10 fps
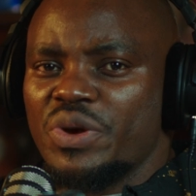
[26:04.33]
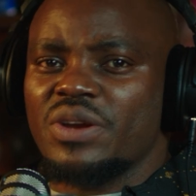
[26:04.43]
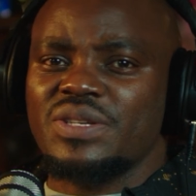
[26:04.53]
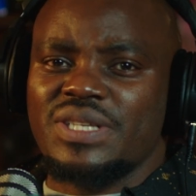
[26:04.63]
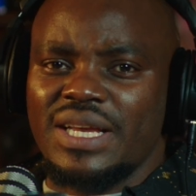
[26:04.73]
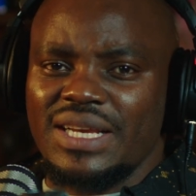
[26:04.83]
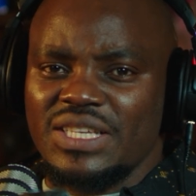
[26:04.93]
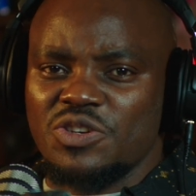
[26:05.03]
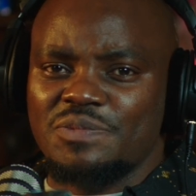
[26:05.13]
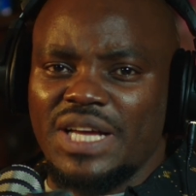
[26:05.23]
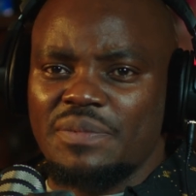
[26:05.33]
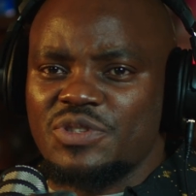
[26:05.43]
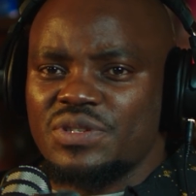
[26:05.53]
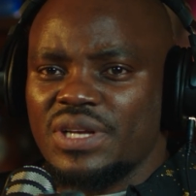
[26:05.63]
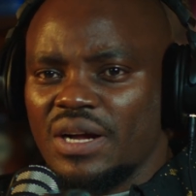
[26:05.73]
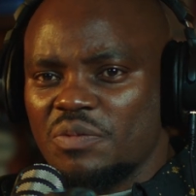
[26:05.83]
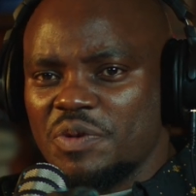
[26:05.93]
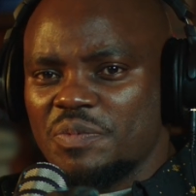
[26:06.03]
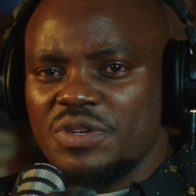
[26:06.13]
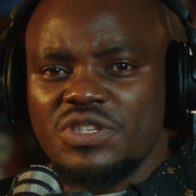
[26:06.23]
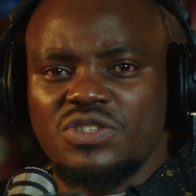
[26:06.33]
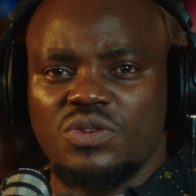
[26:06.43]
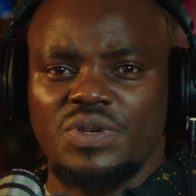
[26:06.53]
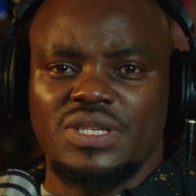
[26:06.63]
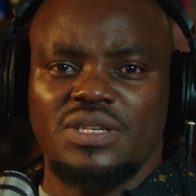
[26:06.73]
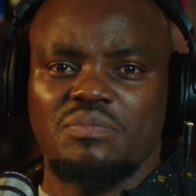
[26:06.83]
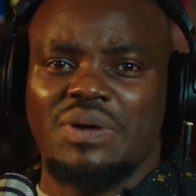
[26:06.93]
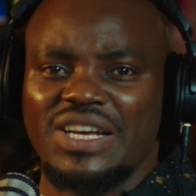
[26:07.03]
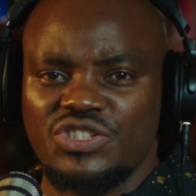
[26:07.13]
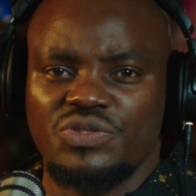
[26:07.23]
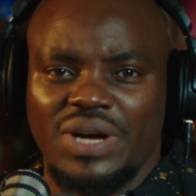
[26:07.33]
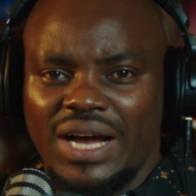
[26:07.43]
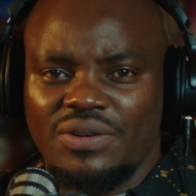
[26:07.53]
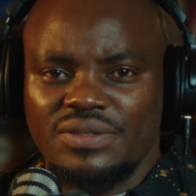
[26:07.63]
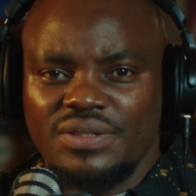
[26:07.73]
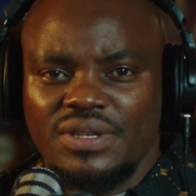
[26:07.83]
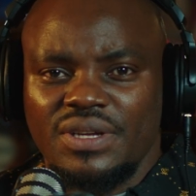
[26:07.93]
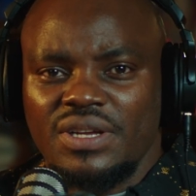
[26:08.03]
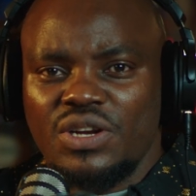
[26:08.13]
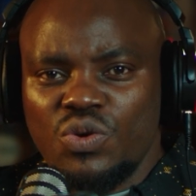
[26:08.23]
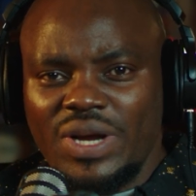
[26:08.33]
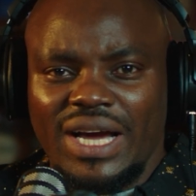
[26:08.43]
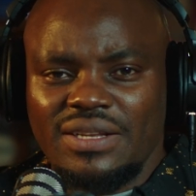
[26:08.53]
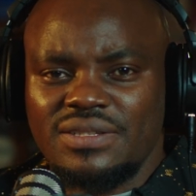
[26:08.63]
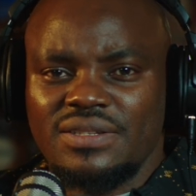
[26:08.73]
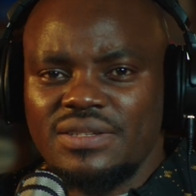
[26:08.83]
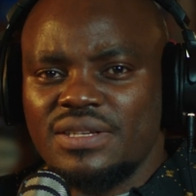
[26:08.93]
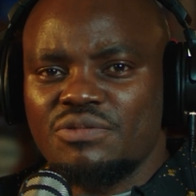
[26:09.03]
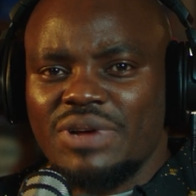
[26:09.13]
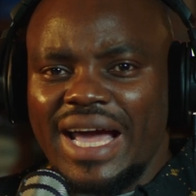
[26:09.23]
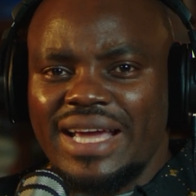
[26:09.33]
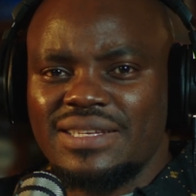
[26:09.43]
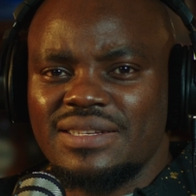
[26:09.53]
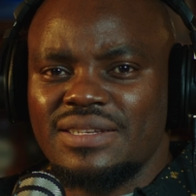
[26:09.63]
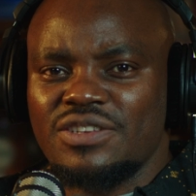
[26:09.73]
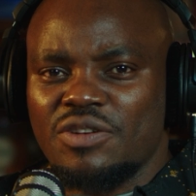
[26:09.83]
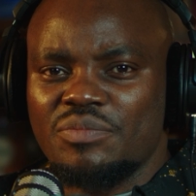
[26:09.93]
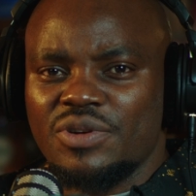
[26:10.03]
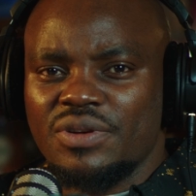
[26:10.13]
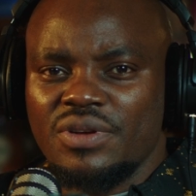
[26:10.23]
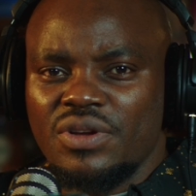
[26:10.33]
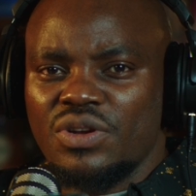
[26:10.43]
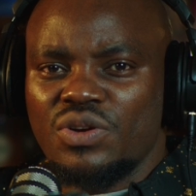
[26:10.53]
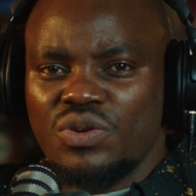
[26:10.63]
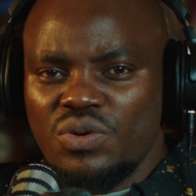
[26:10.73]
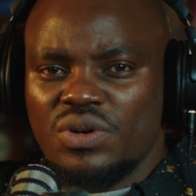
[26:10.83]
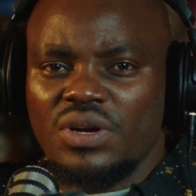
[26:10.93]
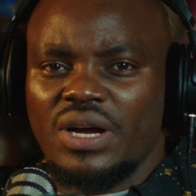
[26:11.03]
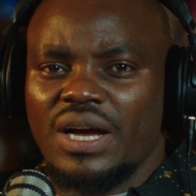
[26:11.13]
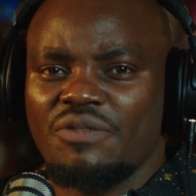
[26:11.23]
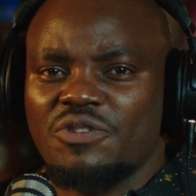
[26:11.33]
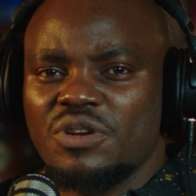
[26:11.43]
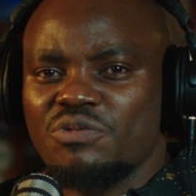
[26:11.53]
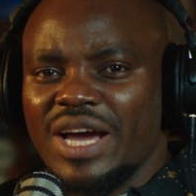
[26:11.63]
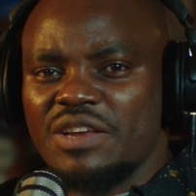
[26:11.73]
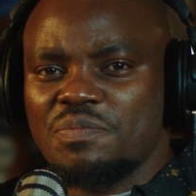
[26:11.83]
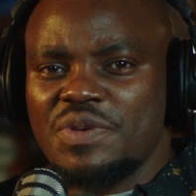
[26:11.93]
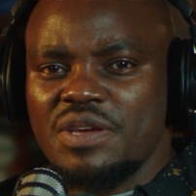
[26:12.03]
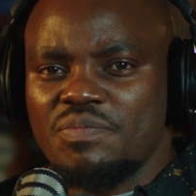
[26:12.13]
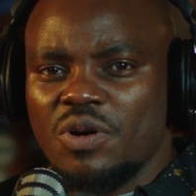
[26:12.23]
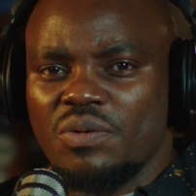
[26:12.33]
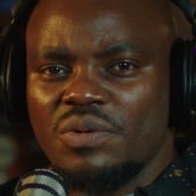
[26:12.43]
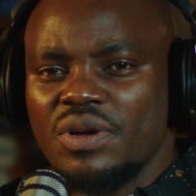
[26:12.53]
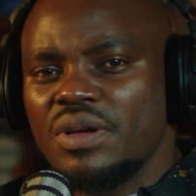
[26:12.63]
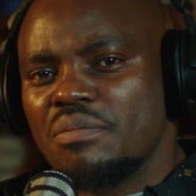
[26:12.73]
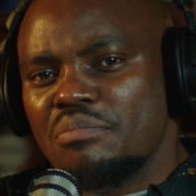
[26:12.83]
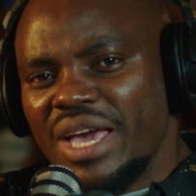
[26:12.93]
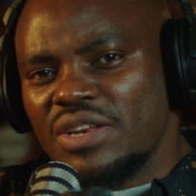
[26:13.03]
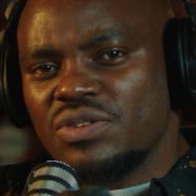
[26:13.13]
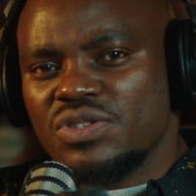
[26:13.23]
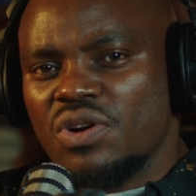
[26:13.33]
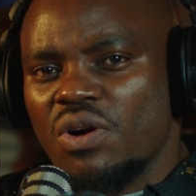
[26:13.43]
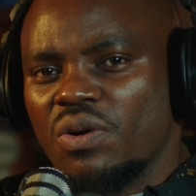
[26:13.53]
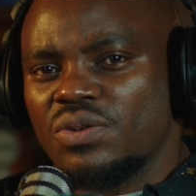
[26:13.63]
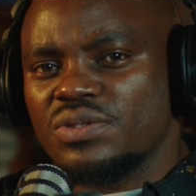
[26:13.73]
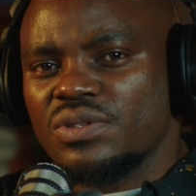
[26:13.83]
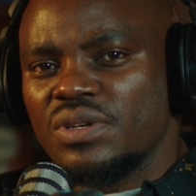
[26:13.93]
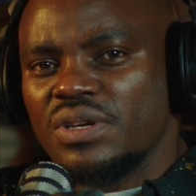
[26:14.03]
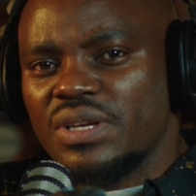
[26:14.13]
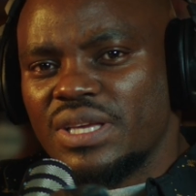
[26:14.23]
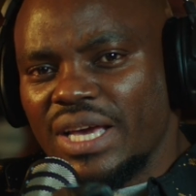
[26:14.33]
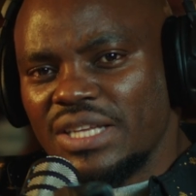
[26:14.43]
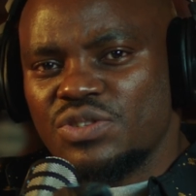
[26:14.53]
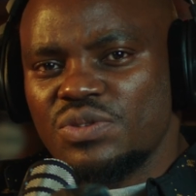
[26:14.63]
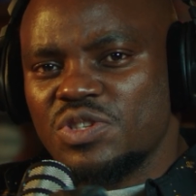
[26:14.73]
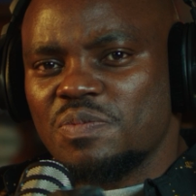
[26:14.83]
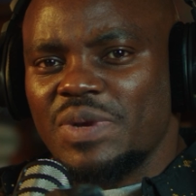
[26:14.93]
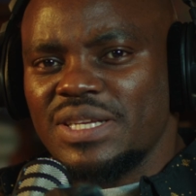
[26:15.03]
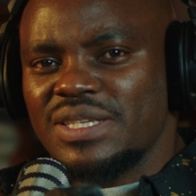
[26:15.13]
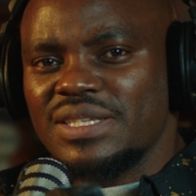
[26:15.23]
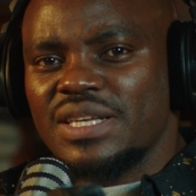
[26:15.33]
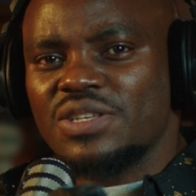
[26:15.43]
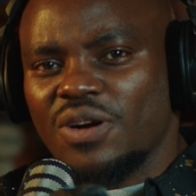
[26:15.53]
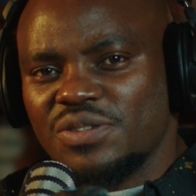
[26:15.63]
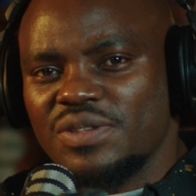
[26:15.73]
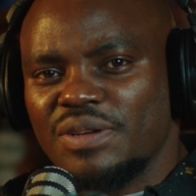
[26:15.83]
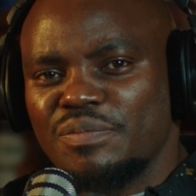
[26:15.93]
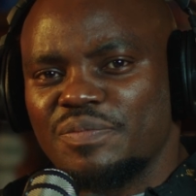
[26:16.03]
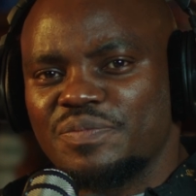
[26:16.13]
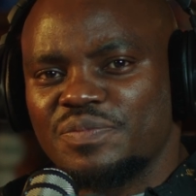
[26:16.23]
We understand that sometimes you tell people your stories and they bash you out. Look at the right number. Look for the right people. Make those calls. Get to those places and talk to them.